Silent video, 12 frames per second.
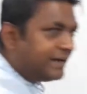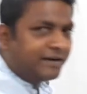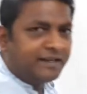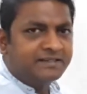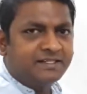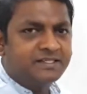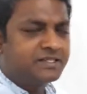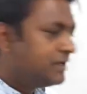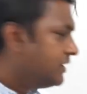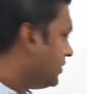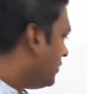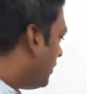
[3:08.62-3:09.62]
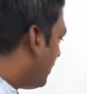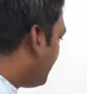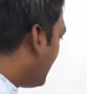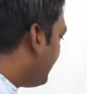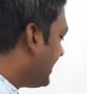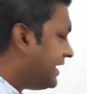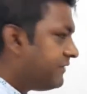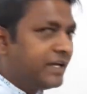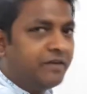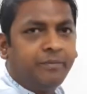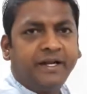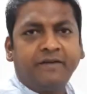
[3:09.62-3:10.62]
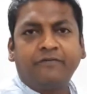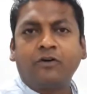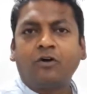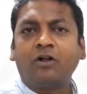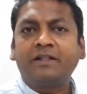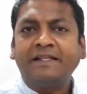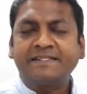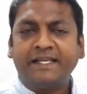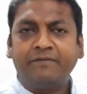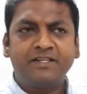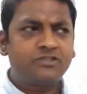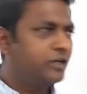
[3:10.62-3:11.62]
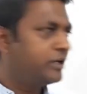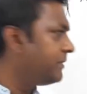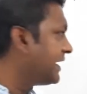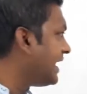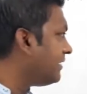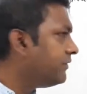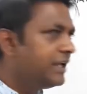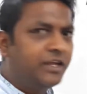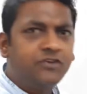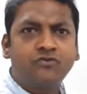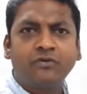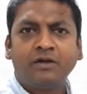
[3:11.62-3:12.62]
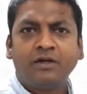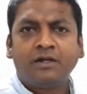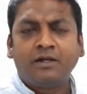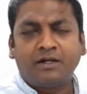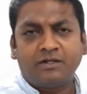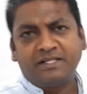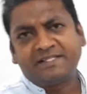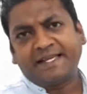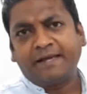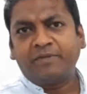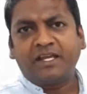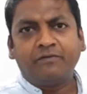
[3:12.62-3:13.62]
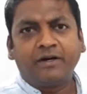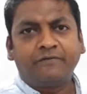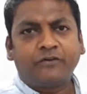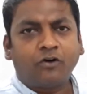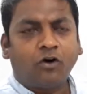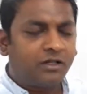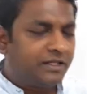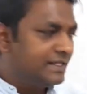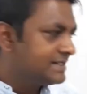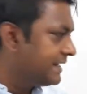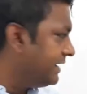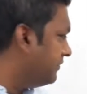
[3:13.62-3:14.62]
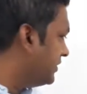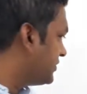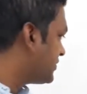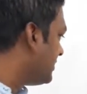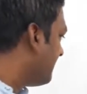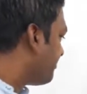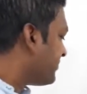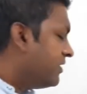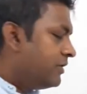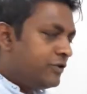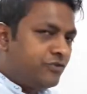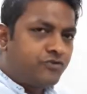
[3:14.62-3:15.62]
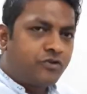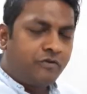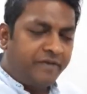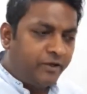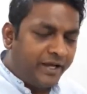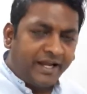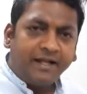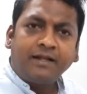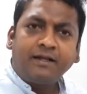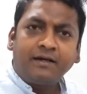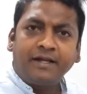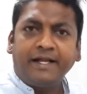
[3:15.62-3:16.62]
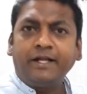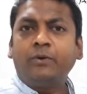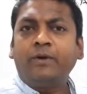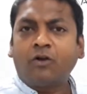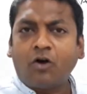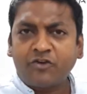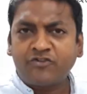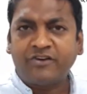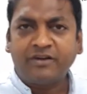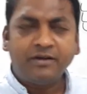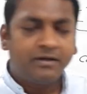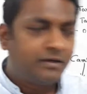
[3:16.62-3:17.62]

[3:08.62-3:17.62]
reasons of having different bid for all these keywords, or you might have each the same keyword for all these keywords. So when you enter into an auction,